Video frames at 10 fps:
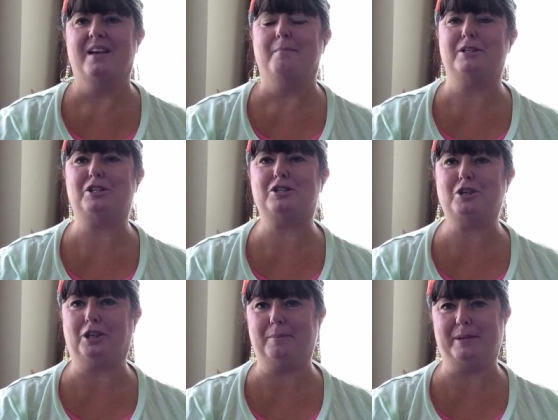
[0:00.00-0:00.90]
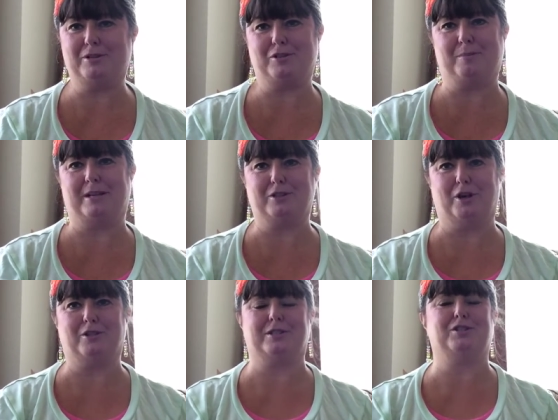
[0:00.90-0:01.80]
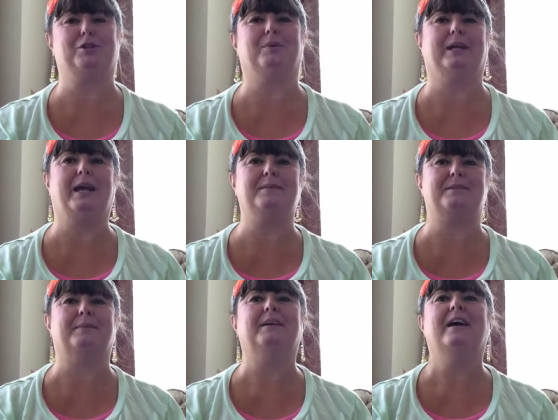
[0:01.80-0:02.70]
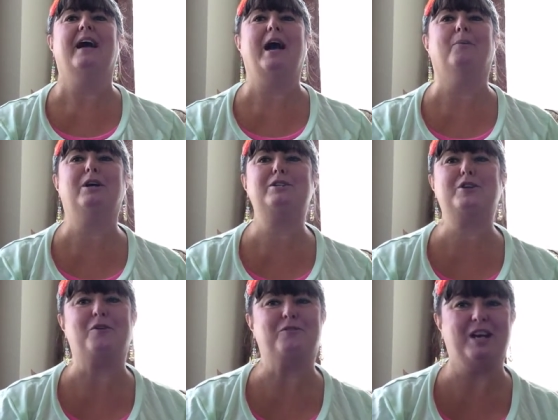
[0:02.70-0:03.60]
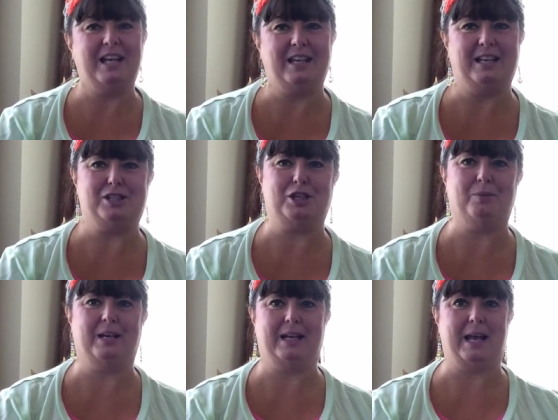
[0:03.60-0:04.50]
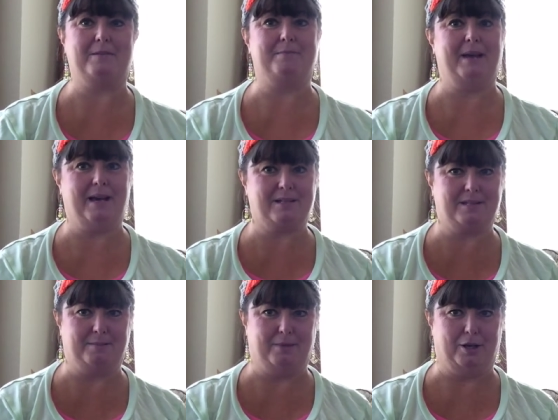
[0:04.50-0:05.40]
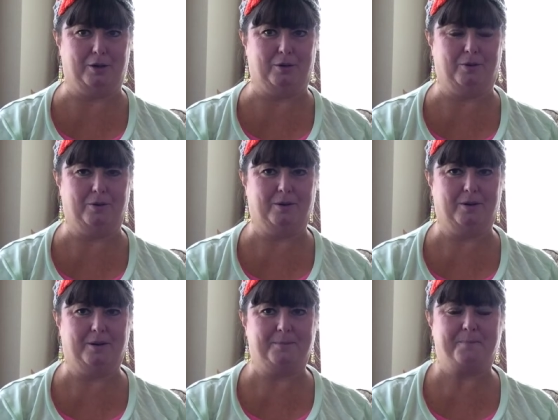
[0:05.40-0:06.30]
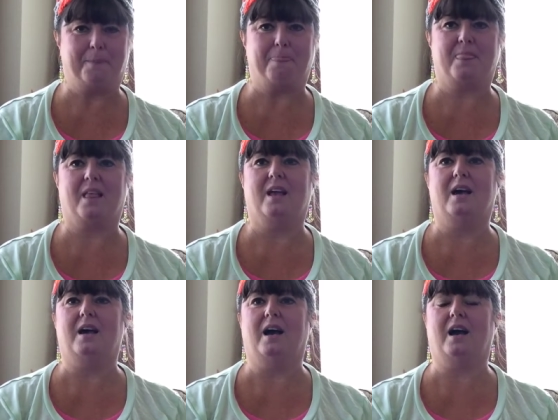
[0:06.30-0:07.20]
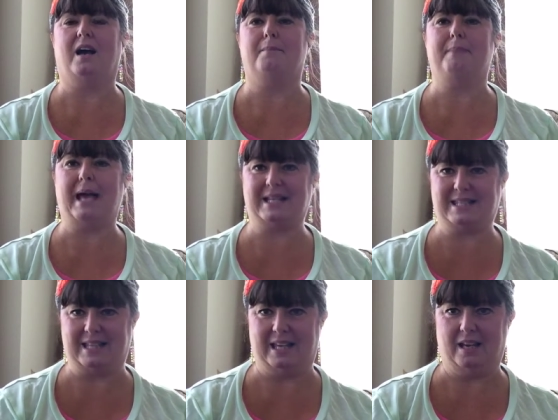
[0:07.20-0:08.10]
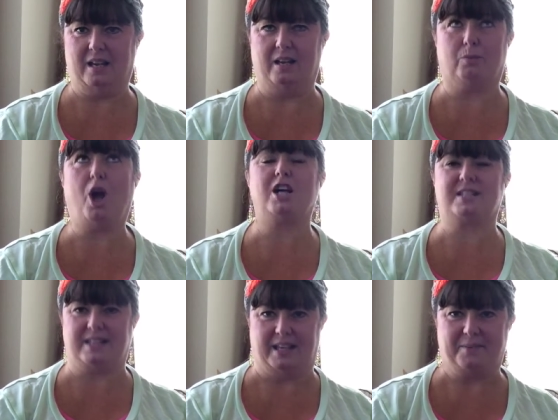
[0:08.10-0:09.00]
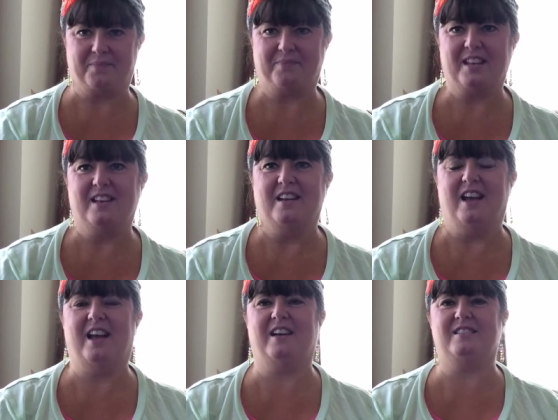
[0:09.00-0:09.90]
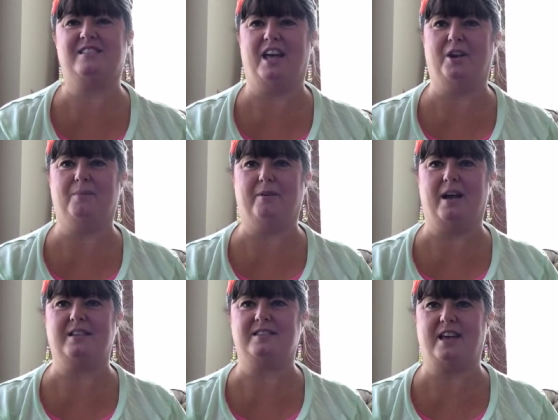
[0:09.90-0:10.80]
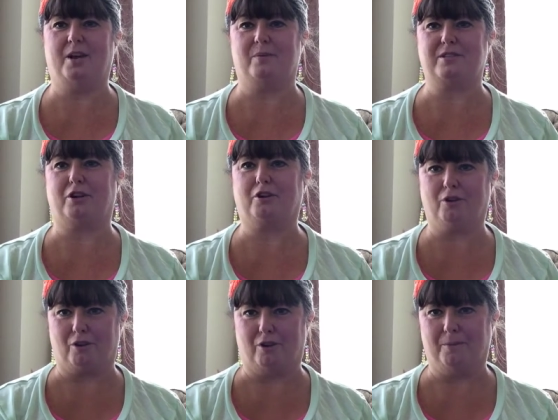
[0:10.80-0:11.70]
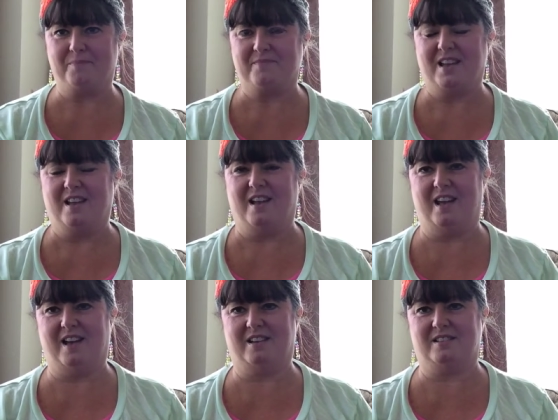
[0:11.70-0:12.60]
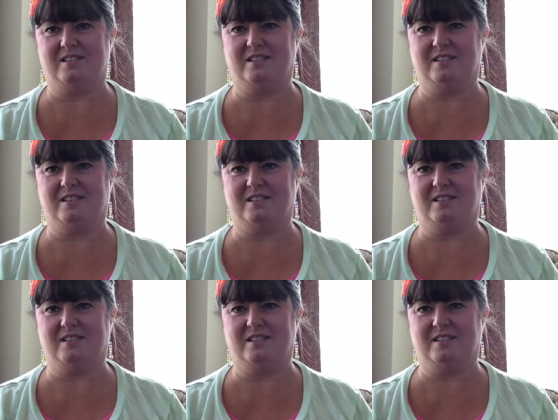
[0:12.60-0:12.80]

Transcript: but she took the pictures of my dogs and she renamed them. And what's so funny is she renamed Maximo, uh, Maxi, uh, Roxy, and said it, and said it was a girl. And